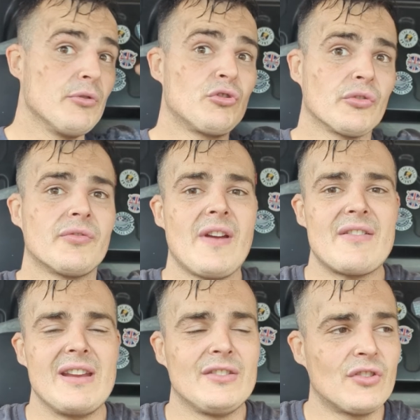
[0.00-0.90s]
Just
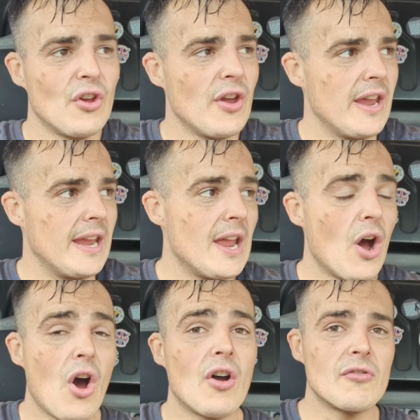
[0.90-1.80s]
very dirty,
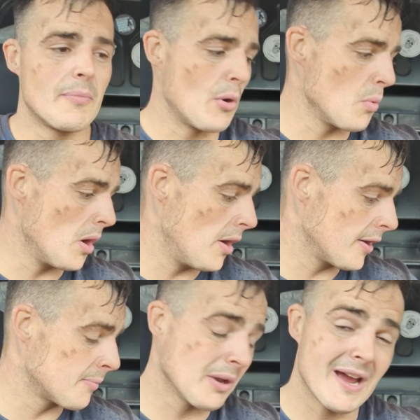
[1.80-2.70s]
horrible
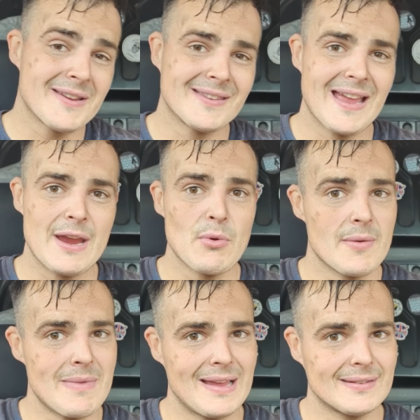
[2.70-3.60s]
work, but like I say, with a
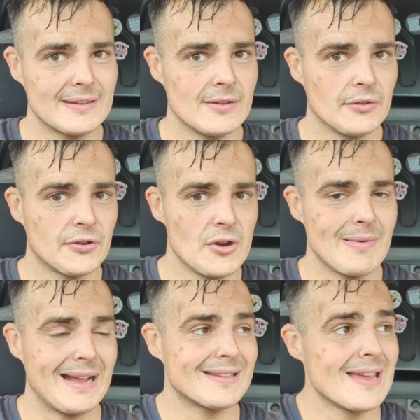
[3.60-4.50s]
mask it's not too
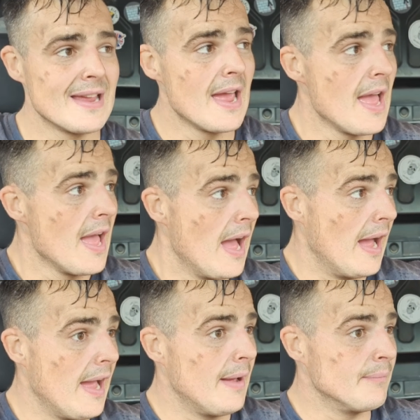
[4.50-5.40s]
bad.
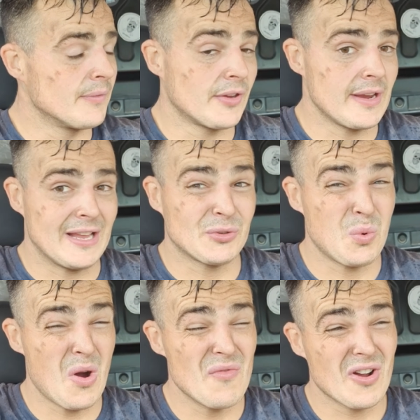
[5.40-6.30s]
So yeah,
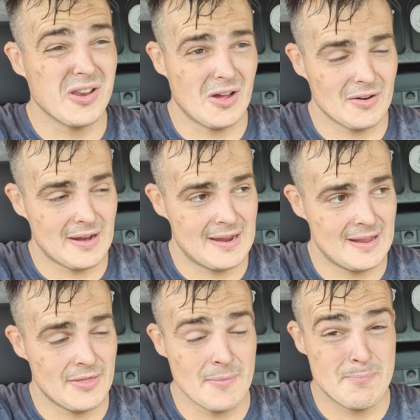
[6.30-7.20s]
12 o'clock.
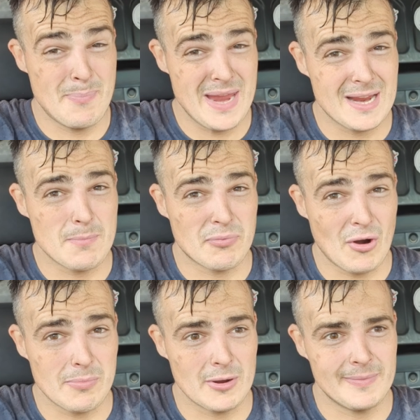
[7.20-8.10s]
The big
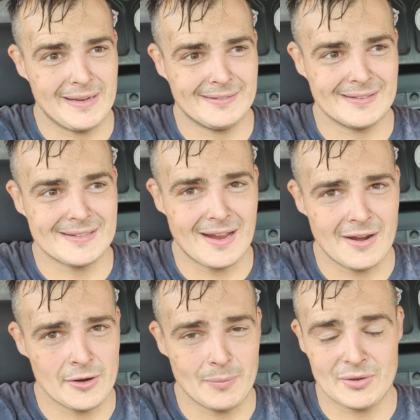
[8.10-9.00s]
problem is to
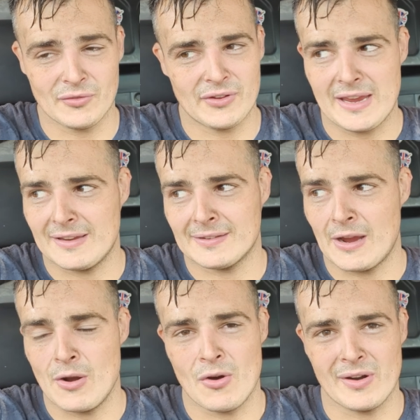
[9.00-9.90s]
tidy up. It just takes
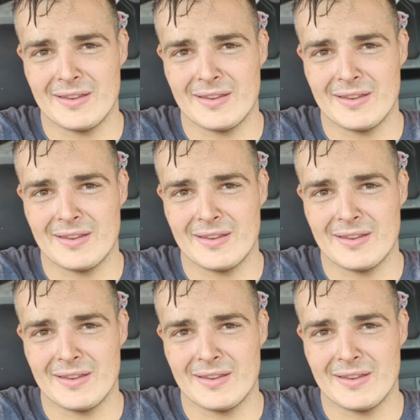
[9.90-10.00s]
so long.